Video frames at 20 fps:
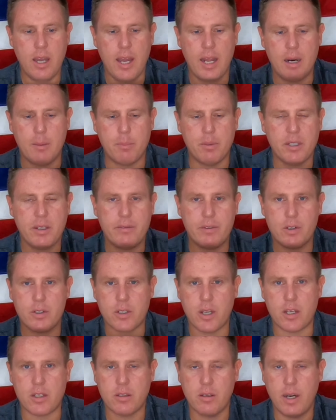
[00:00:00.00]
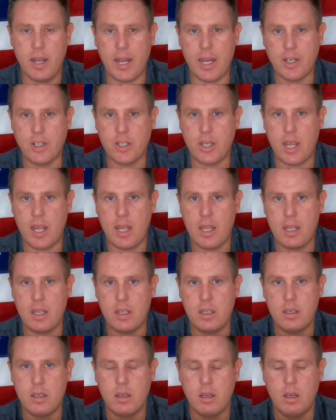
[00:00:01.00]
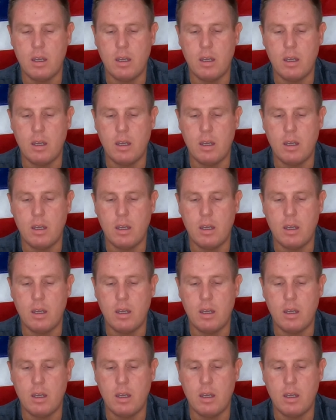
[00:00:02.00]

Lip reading: and I believe there's also an HK